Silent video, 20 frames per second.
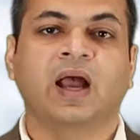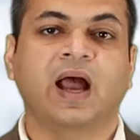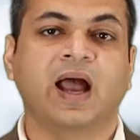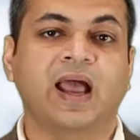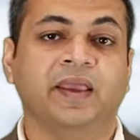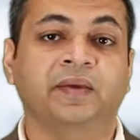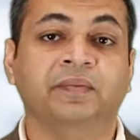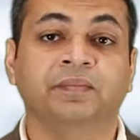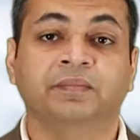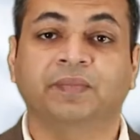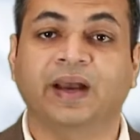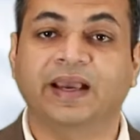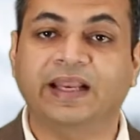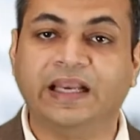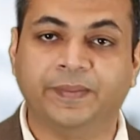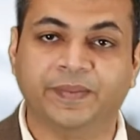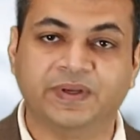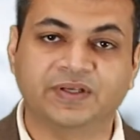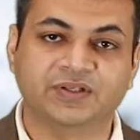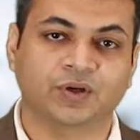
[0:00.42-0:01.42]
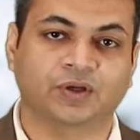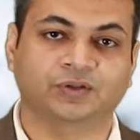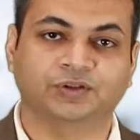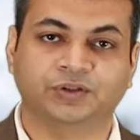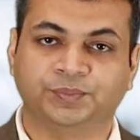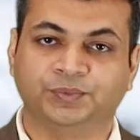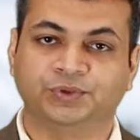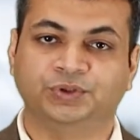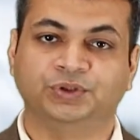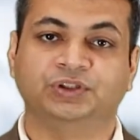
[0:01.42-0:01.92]
Hi, my name is
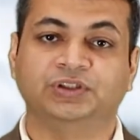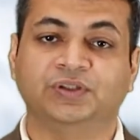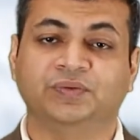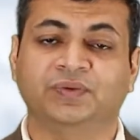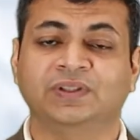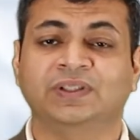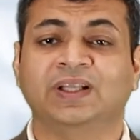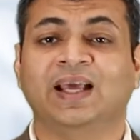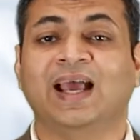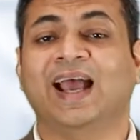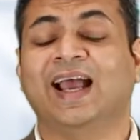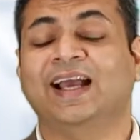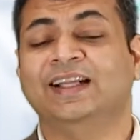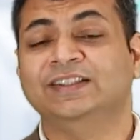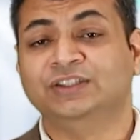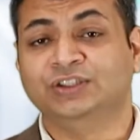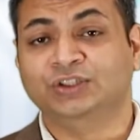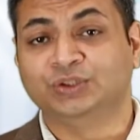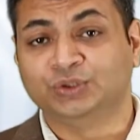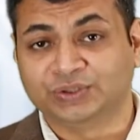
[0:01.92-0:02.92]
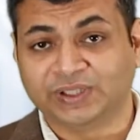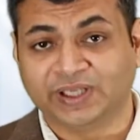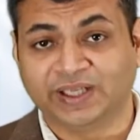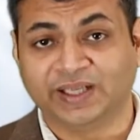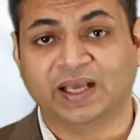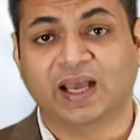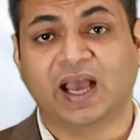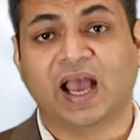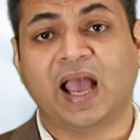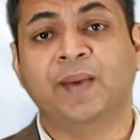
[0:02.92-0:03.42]
Dr. Puru Dhawan, and
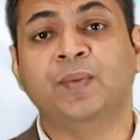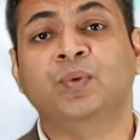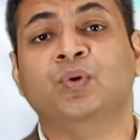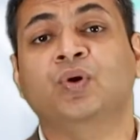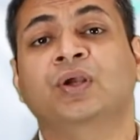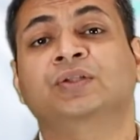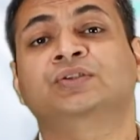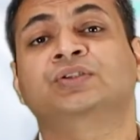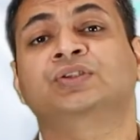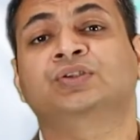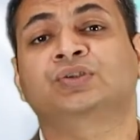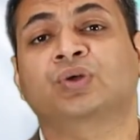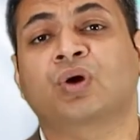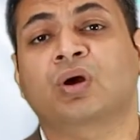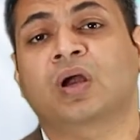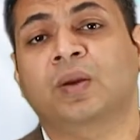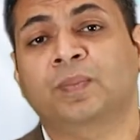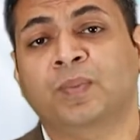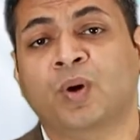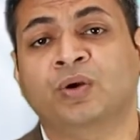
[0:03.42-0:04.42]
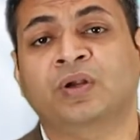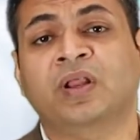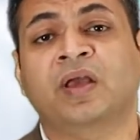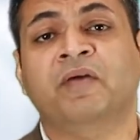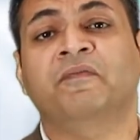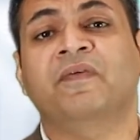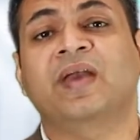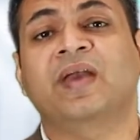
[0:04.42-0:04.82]
today I'm going to talk about a